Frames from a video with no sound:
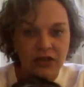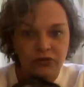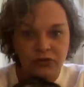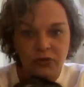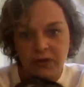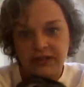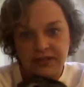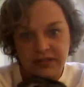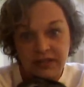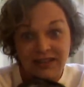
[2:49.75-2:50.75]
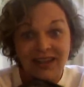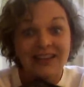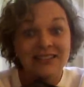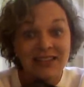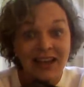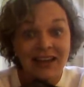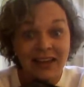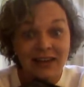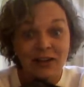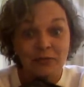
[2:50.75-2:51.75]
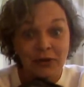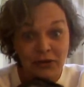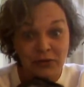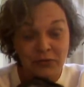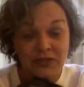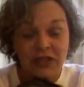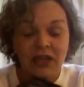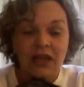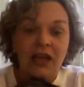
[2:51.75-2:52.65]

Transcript: you're going to see gigantic poops.